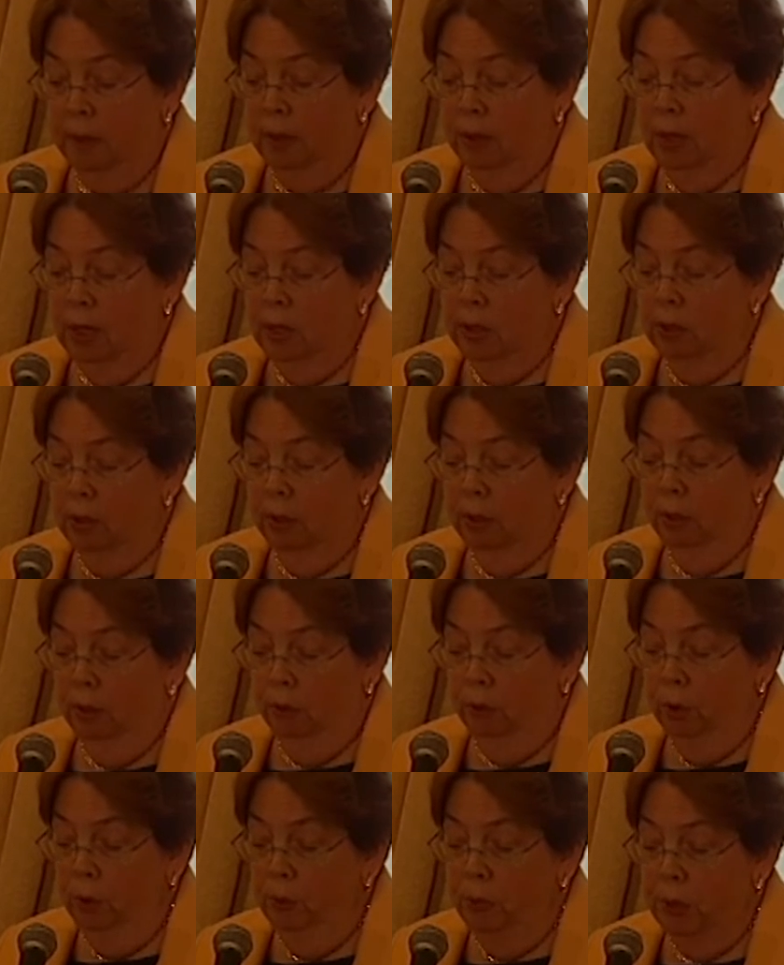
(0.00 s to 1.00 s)
These, the
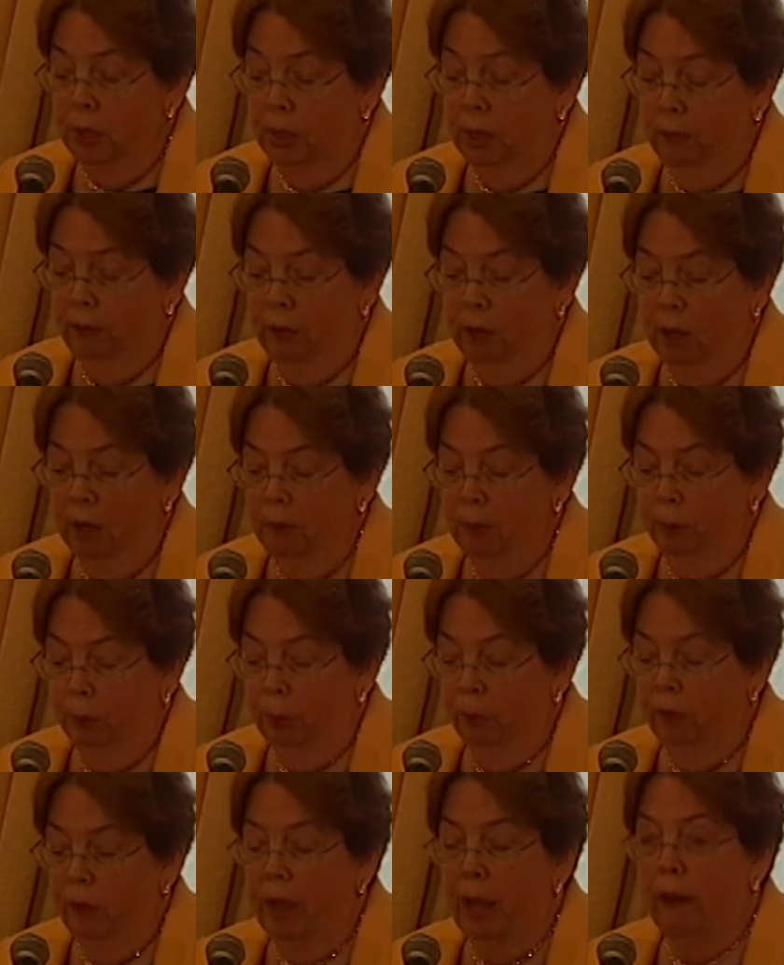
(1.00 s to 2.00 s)
groups have come to
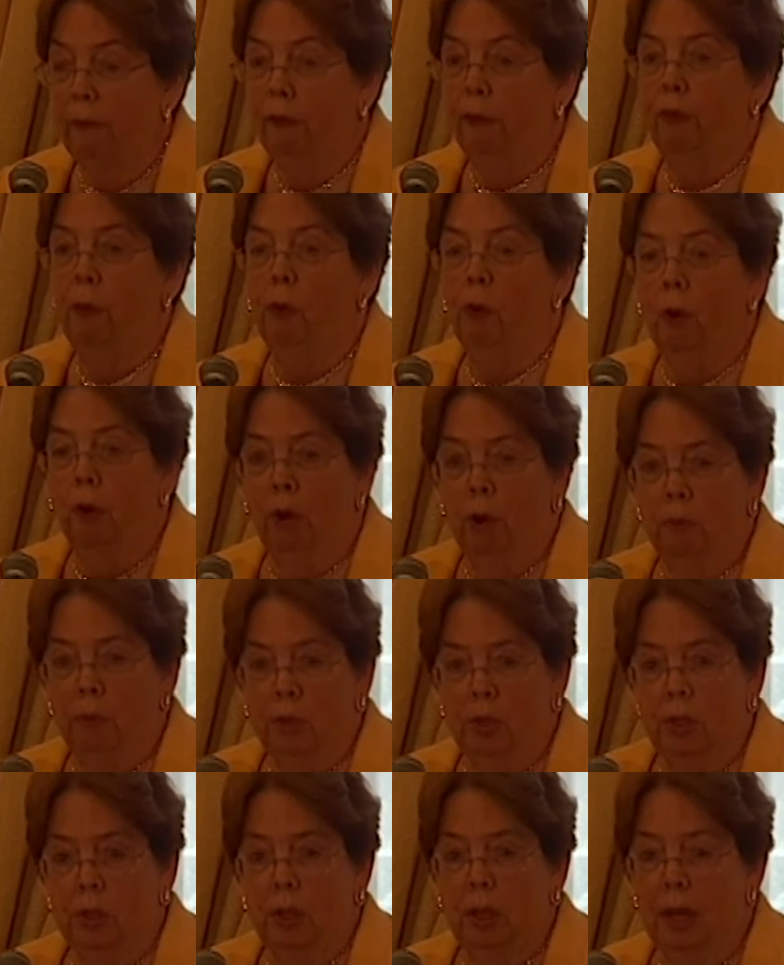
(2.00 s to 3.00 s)
provide
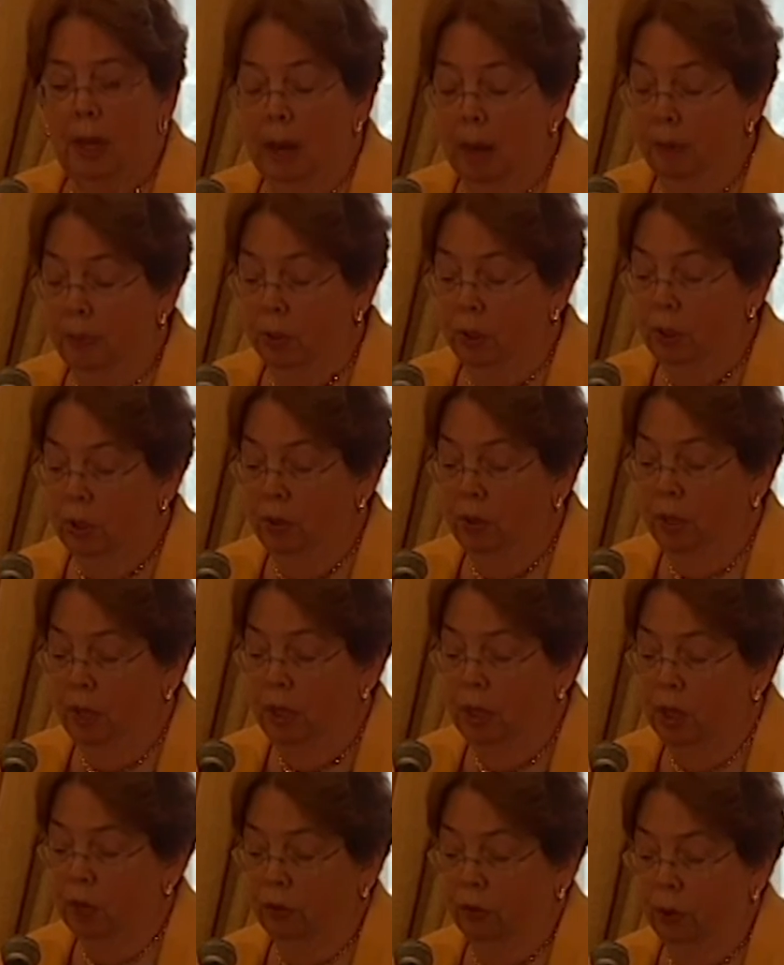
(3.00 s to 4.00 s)
forums and
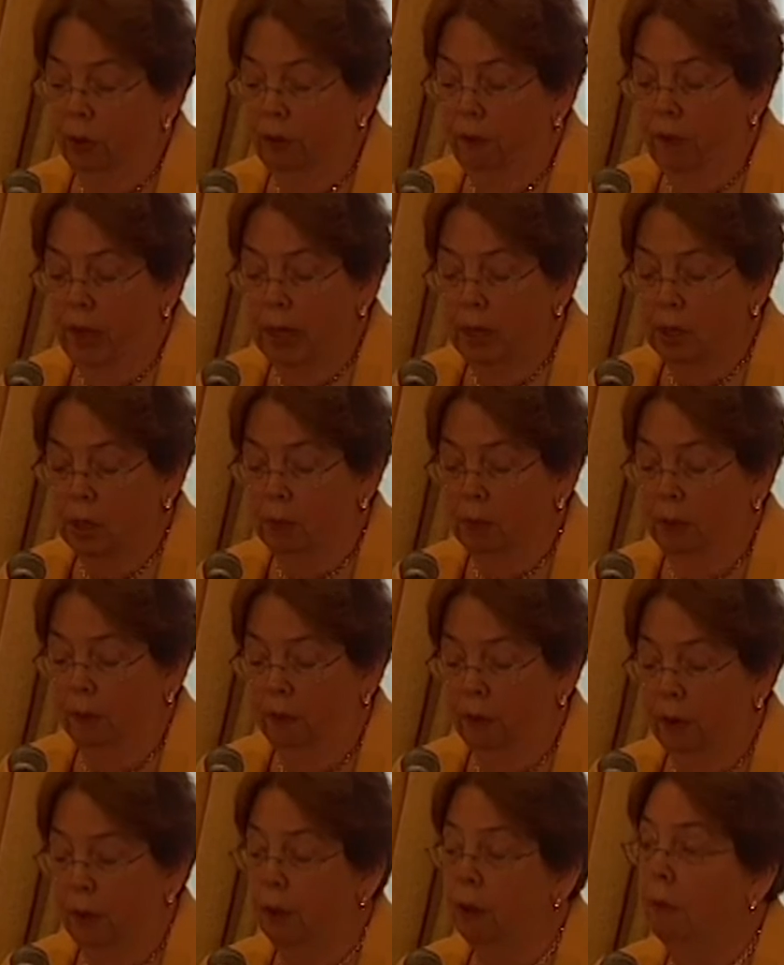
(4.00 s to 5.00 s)
opportunities for advancement
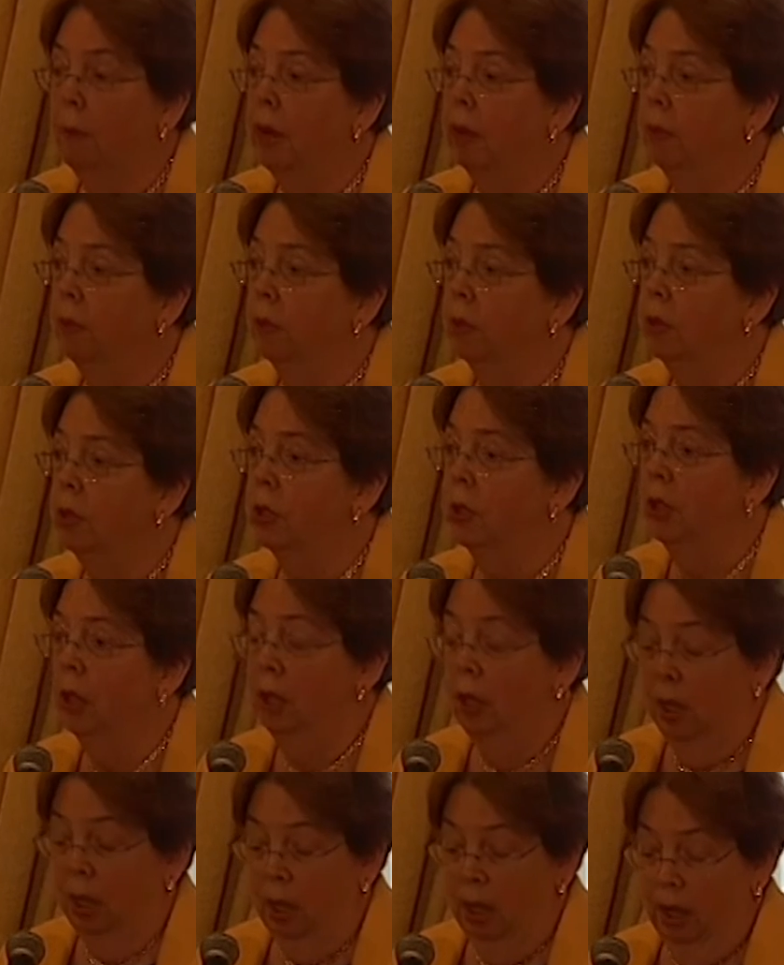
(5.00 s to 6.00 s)
for their members
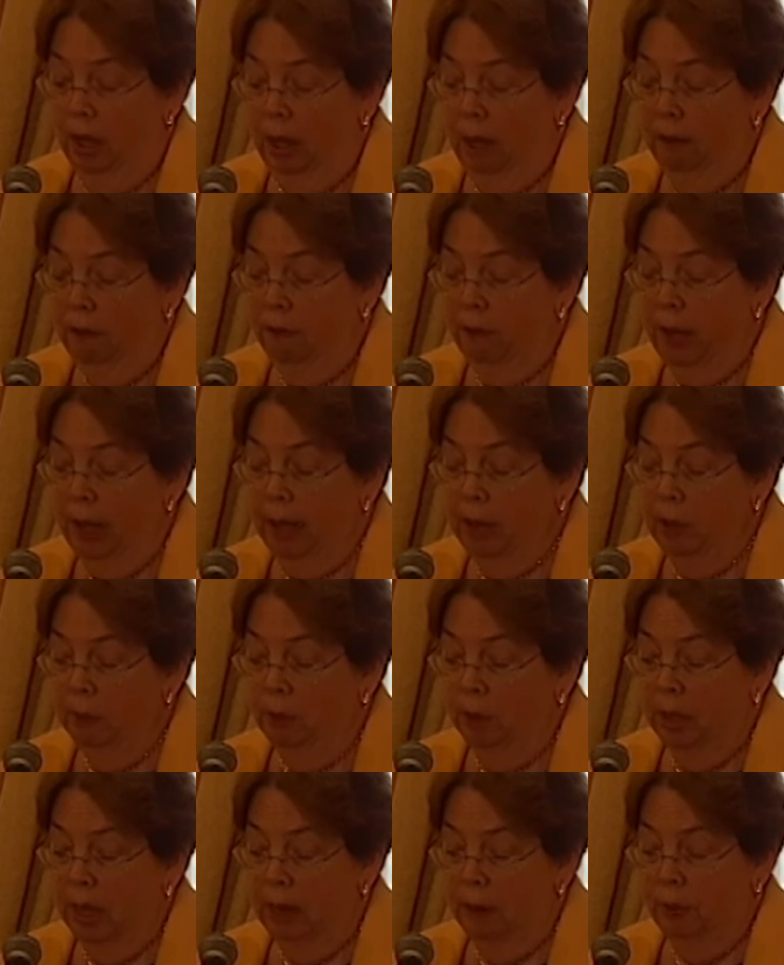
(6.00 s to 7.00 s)
and
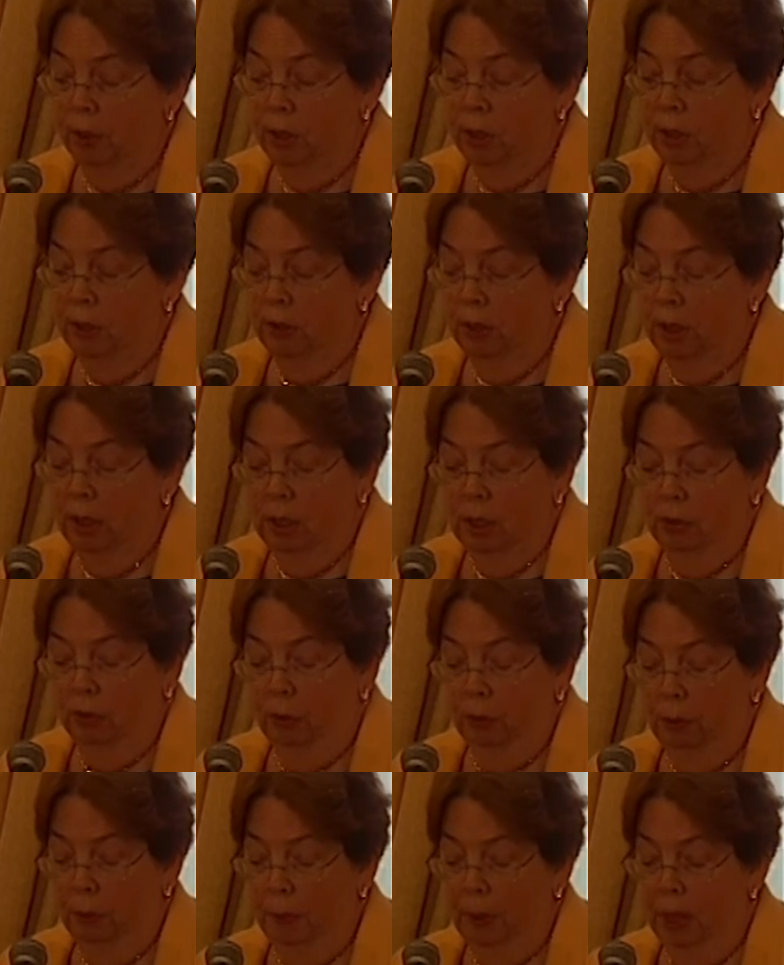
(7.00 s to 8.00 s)
valuable opportunities
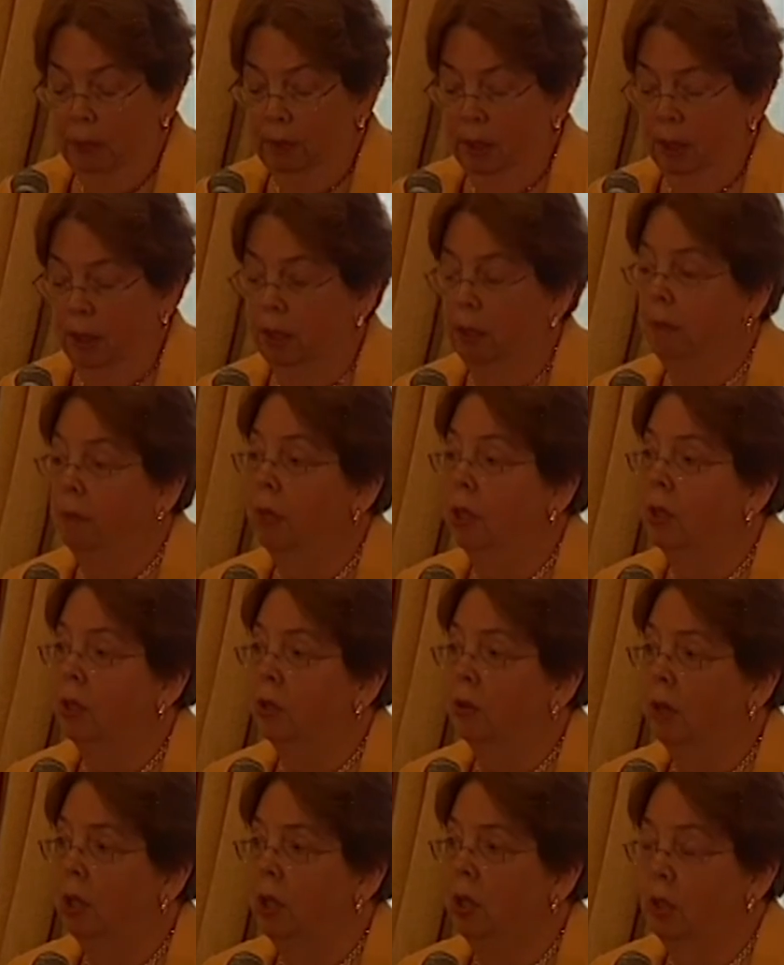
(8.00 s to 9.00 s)
for Republican
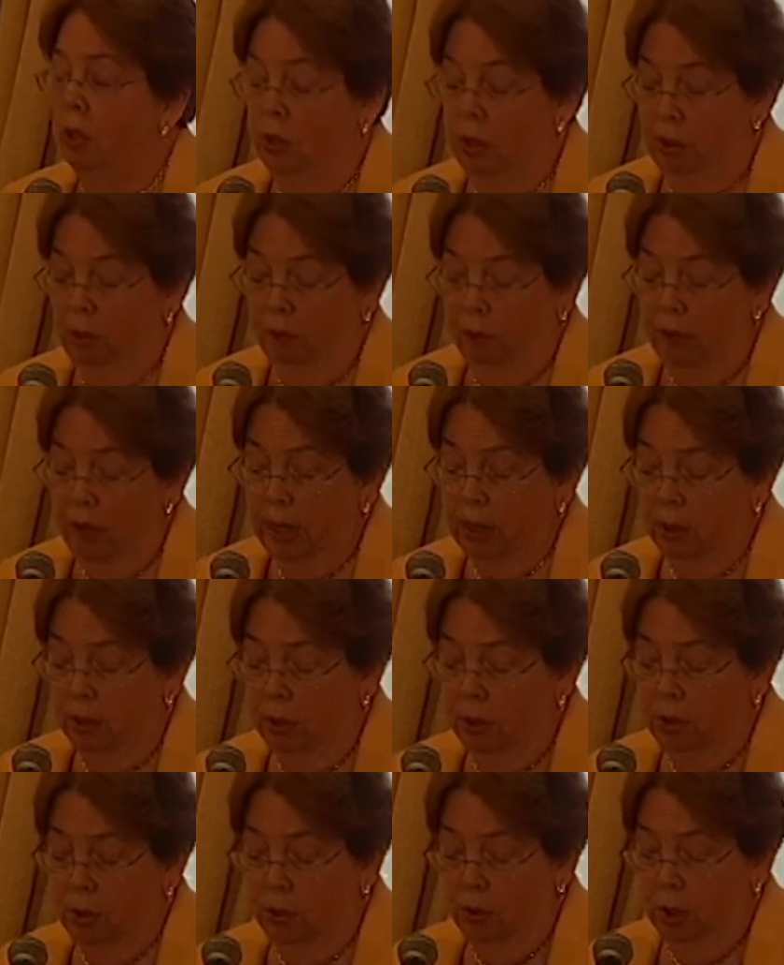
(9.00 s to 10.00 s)
administrations to vet
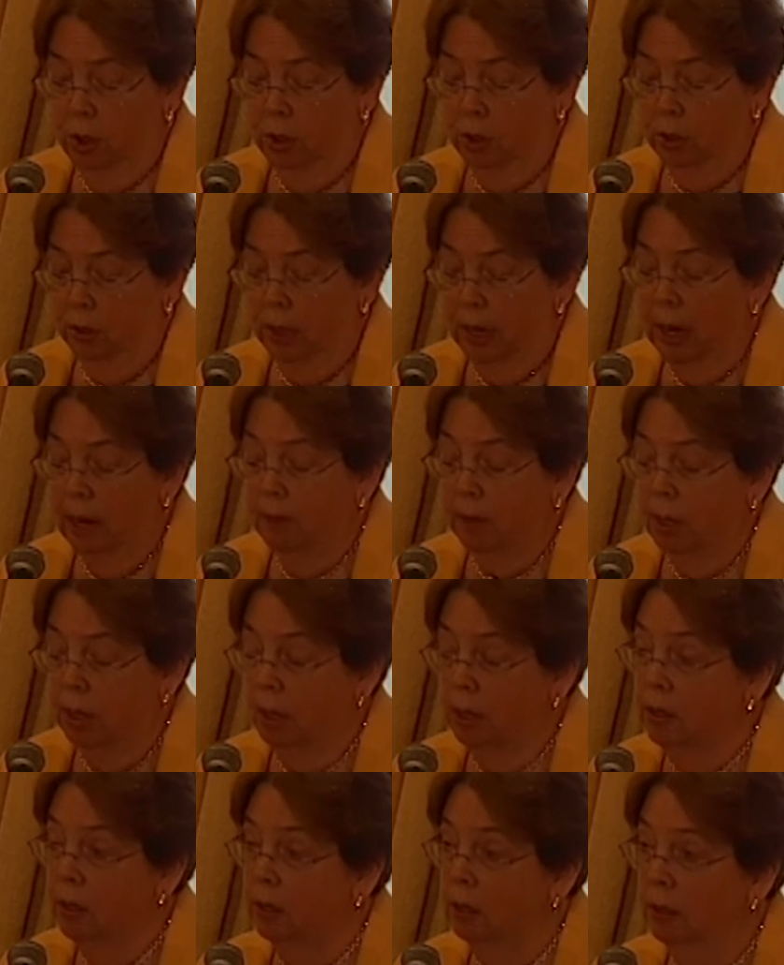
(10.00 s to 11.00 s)
their judicial
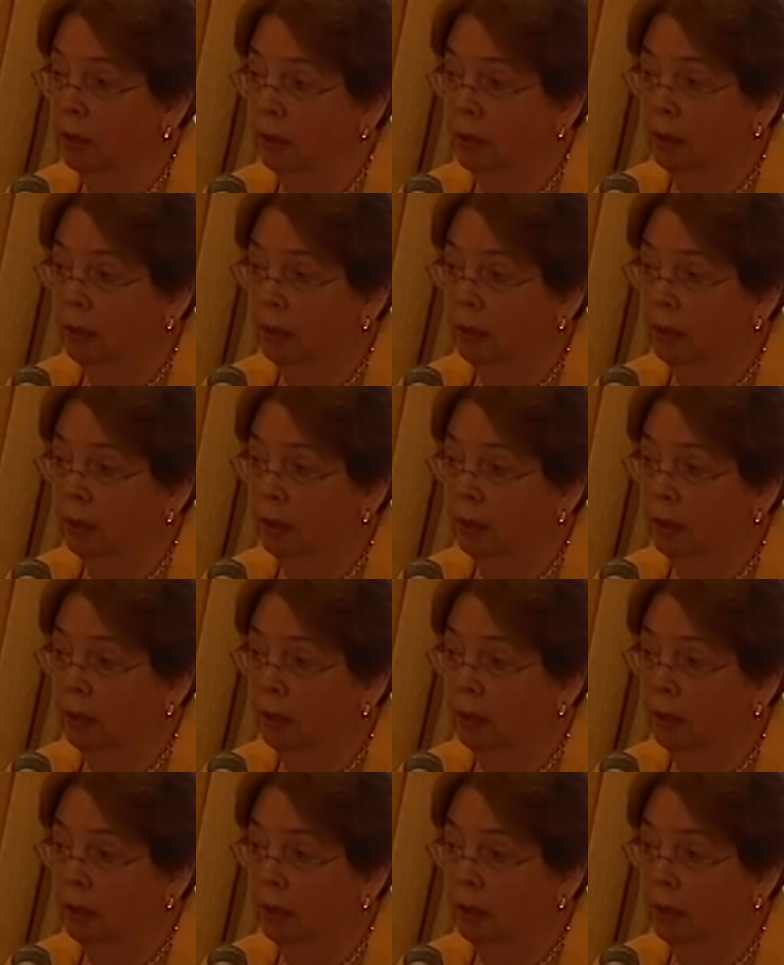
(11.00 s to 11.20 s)
nominees.